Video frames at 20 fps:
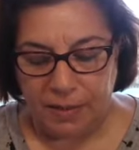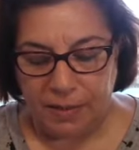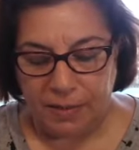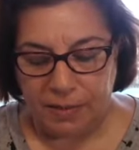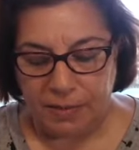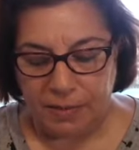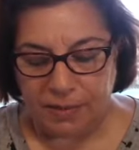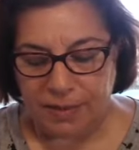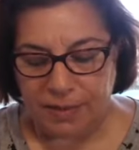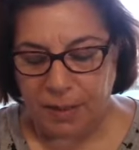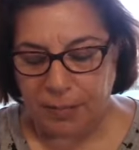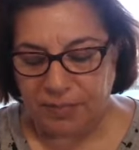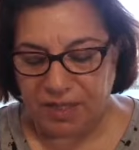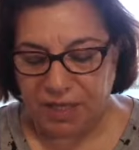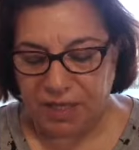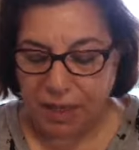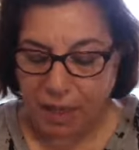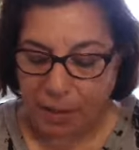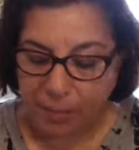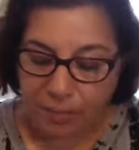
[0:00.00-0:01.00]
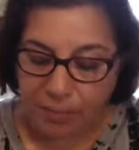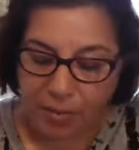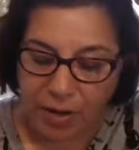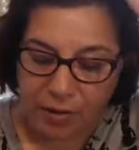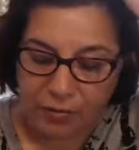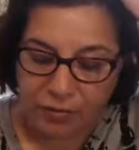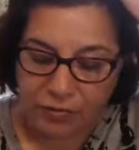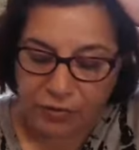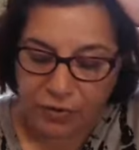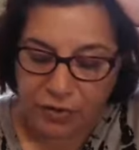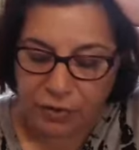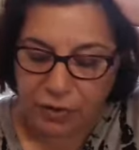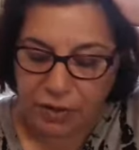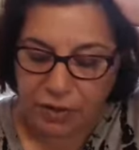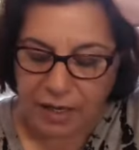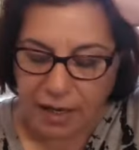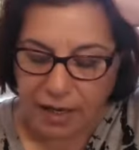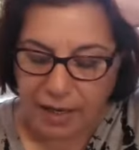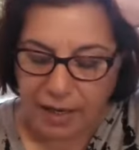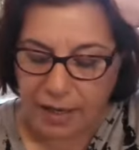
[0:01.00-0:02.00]
uh, something above
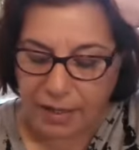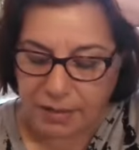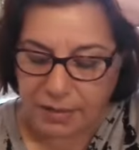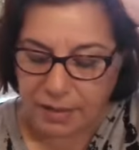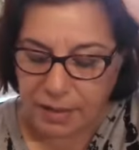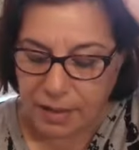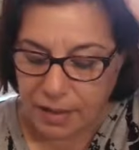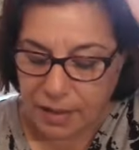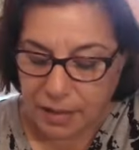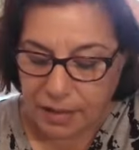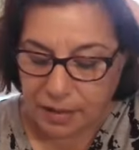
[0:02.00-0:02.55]
your head.